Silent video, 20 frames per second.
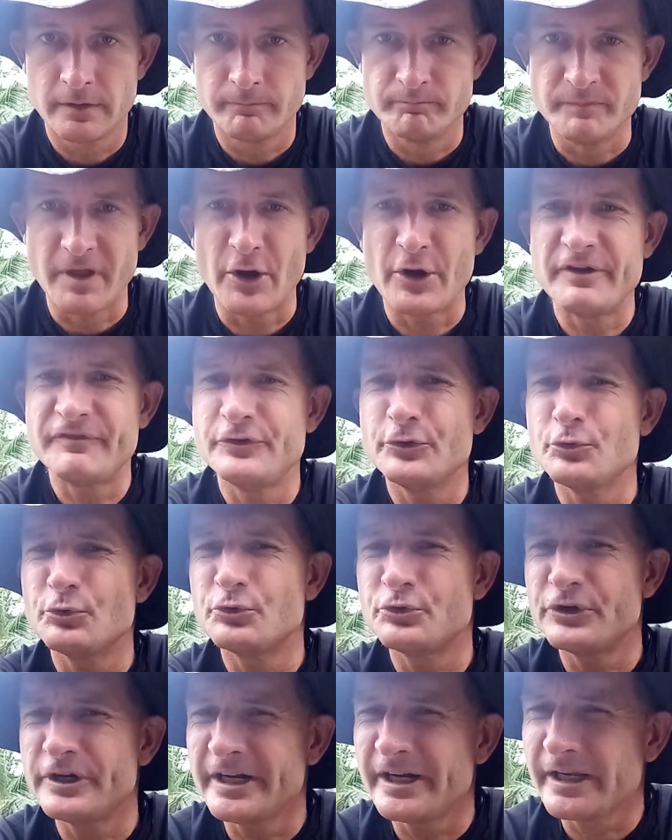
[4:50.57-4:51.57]
Now if
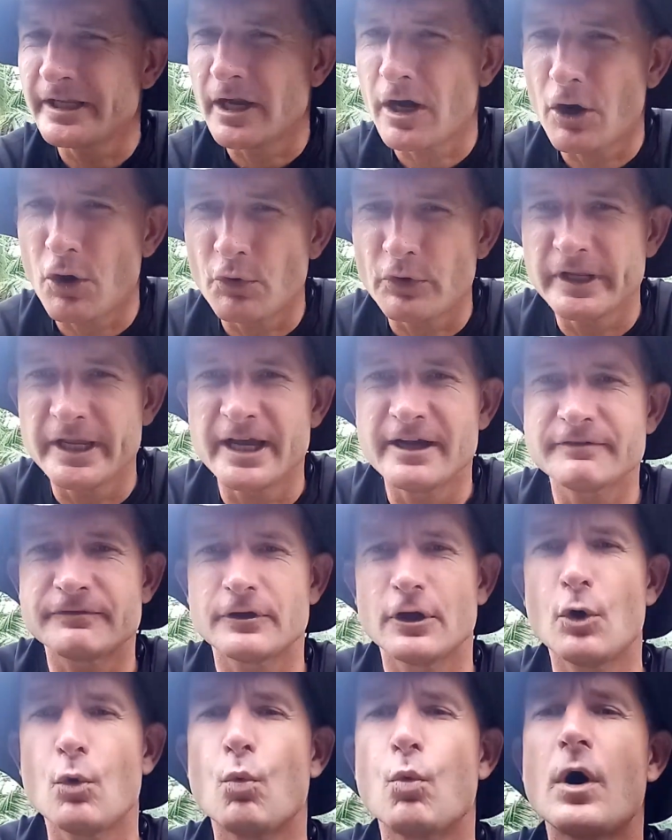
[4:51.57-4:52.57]
you really only
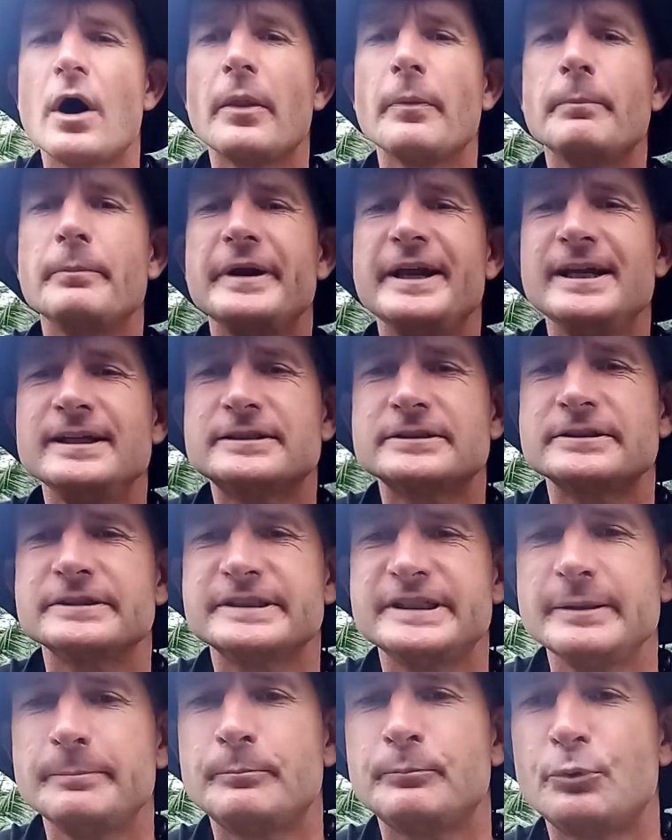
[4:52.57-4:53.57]
have a 1 meter
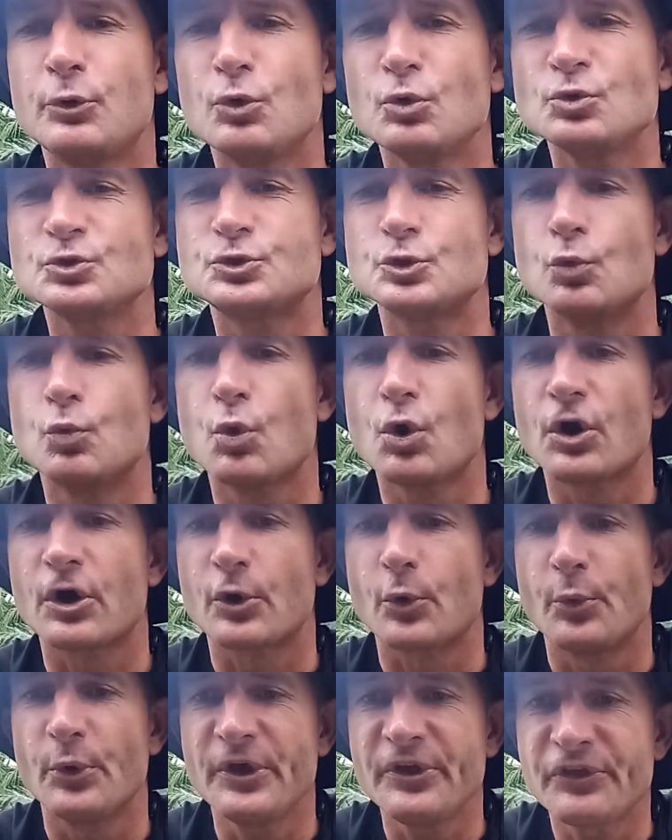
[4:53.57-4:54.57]
deep pool to
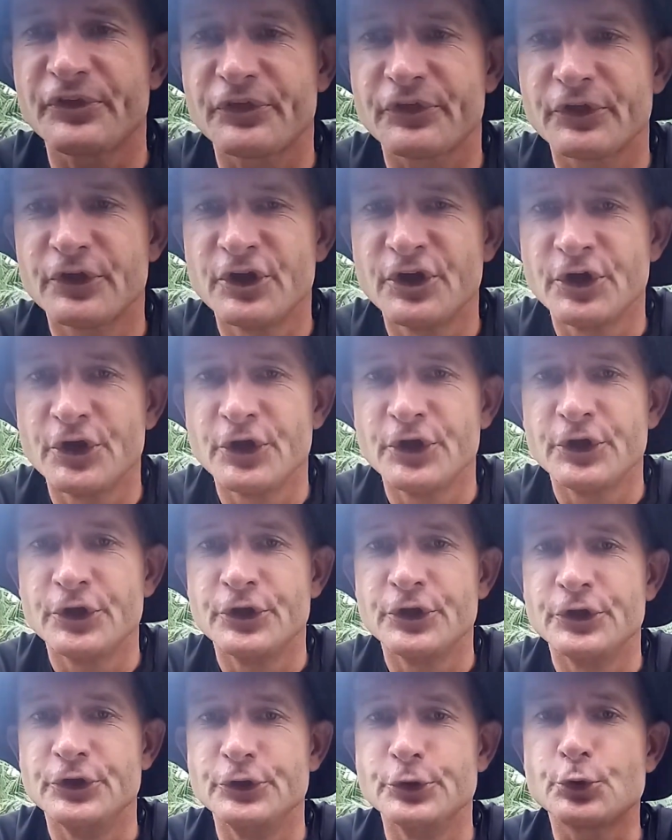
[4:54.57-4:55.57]
work with,
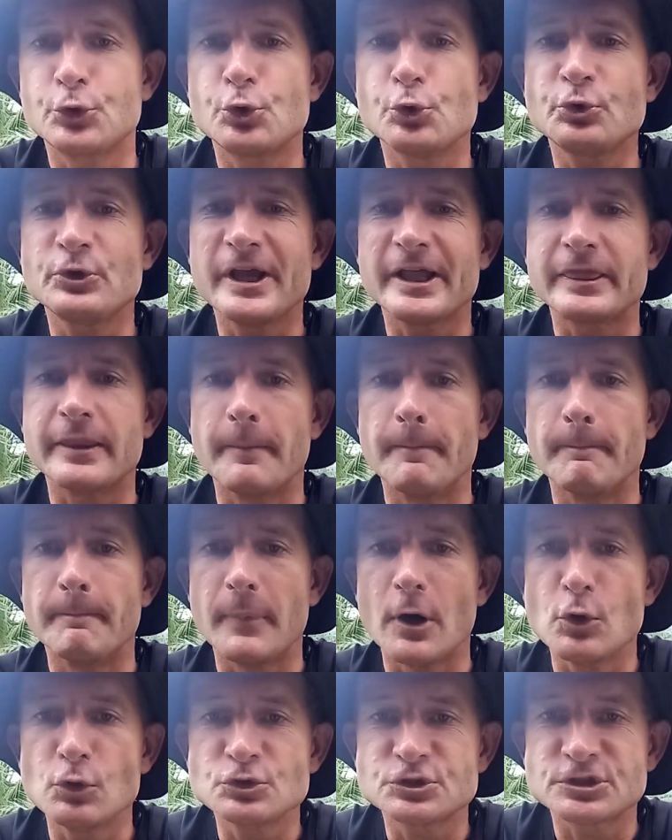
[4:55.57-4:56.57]
you could get the
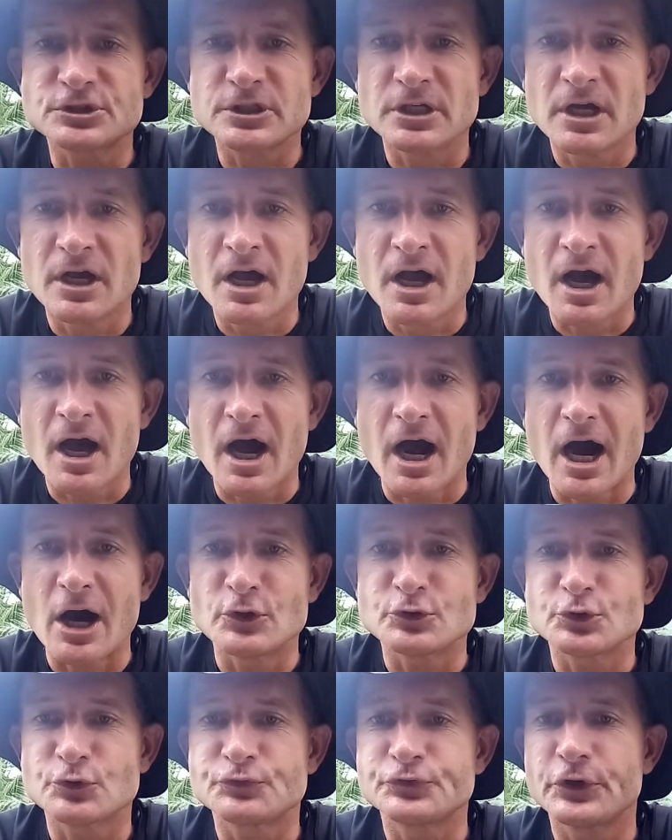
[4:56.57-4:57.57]
most
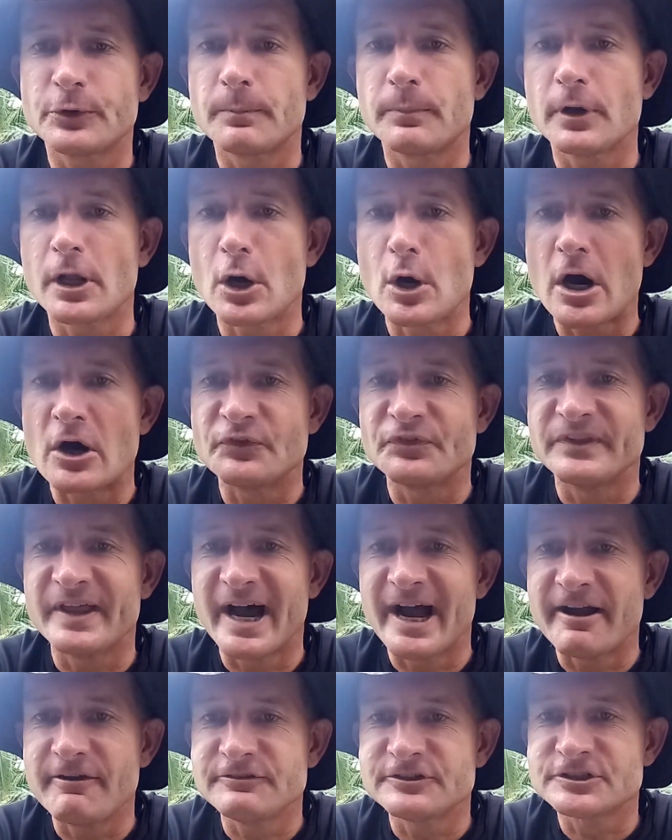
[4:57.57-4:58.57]
out of your blowout
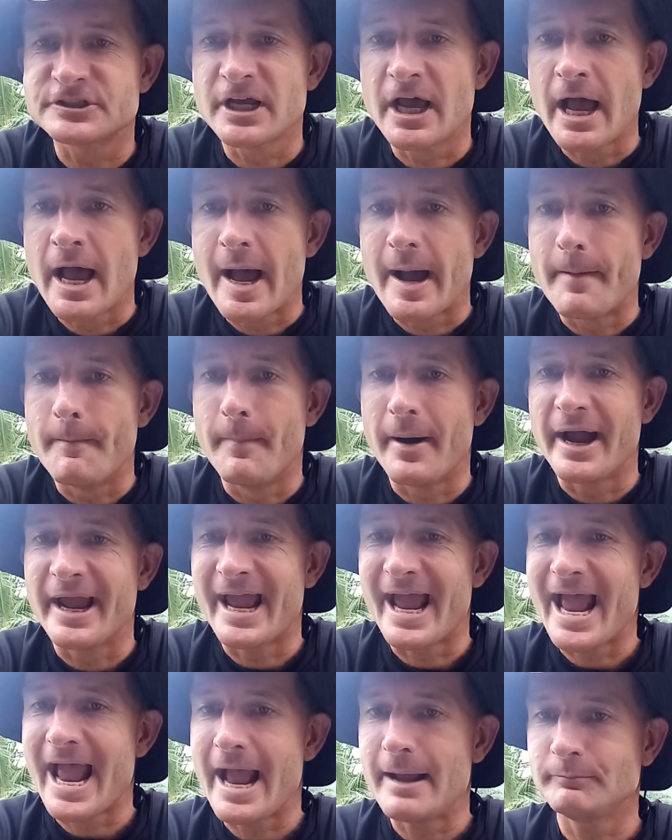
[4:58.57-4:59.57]
dives by
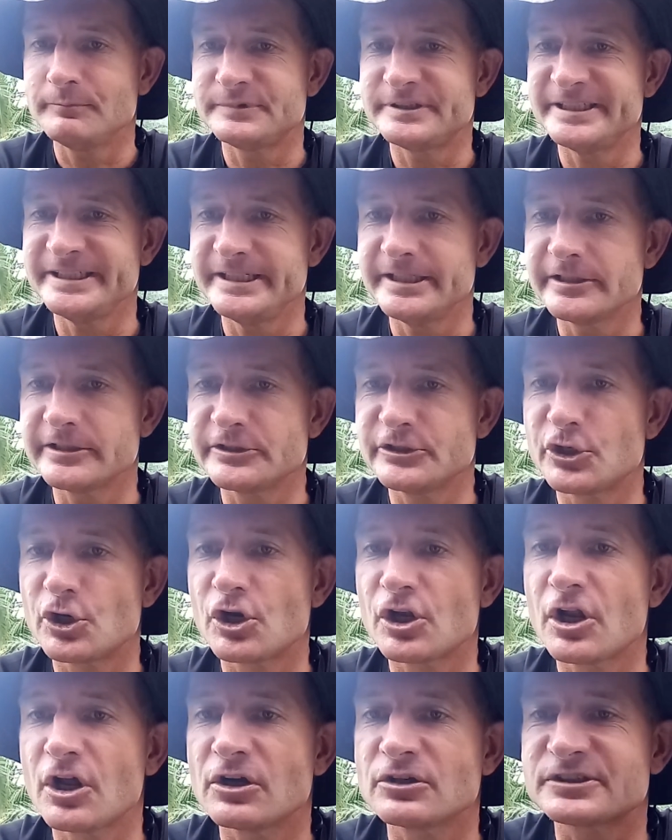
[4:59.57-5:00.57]
emptying your
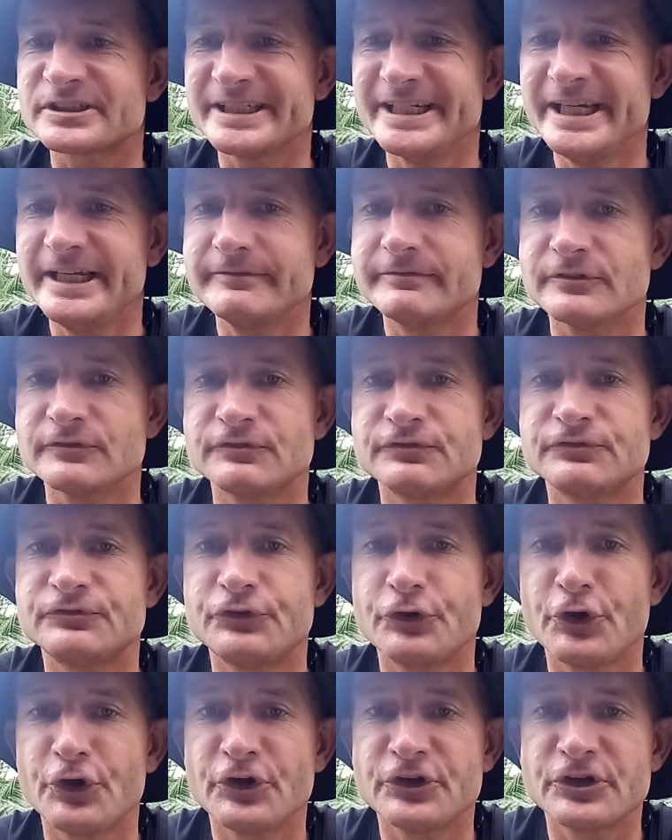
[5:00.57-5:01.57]
lungs even
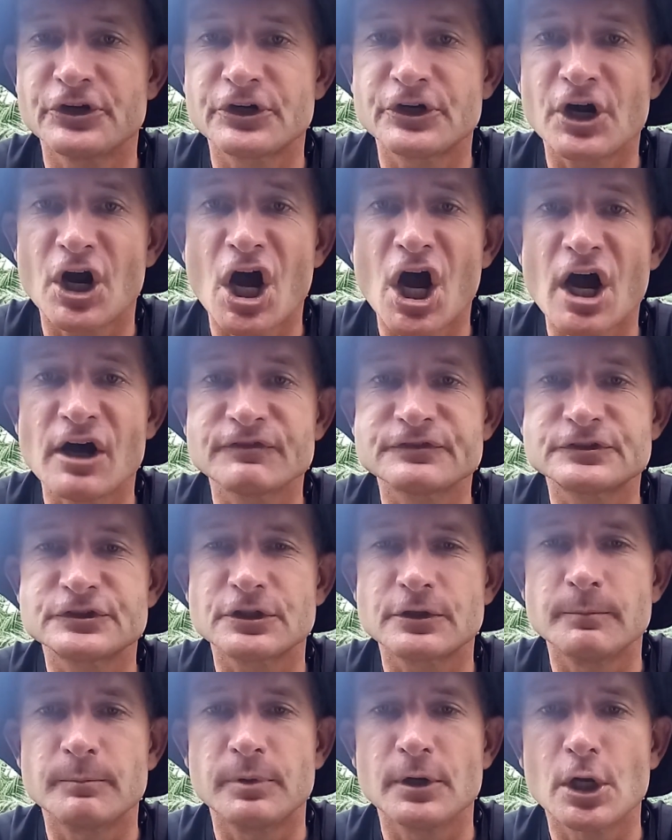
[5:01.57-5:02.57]
further
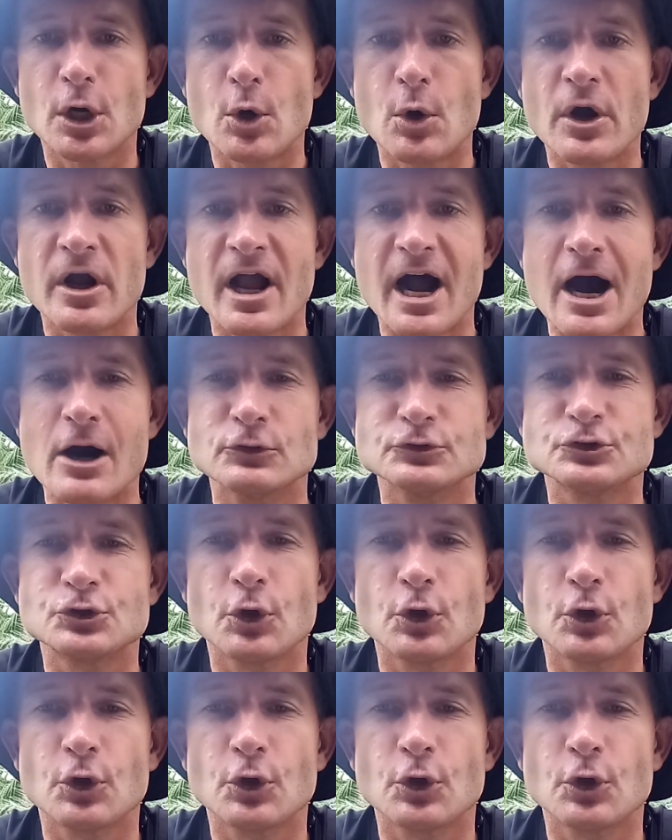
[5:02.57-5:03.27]
after blowing out